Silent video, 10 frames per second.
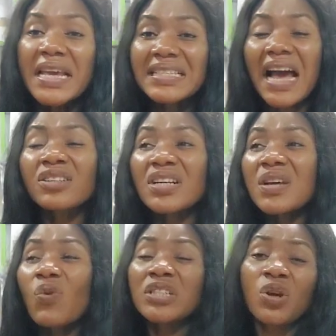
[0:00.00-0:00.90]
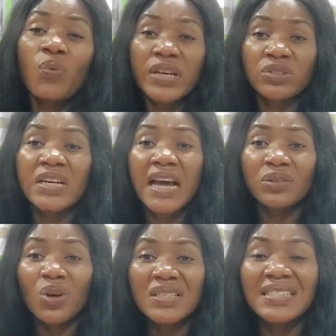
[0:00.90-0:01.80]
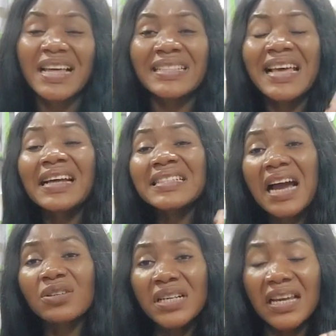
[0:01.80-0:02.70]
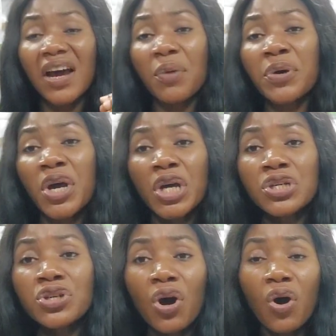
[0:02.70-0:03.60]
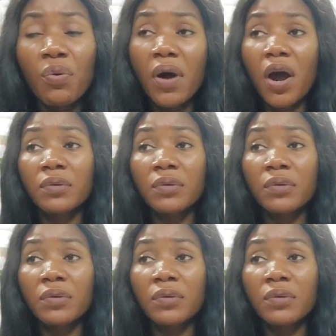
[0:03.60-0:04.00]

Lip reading: it's actually, what your waist trainer does is that it actually helps your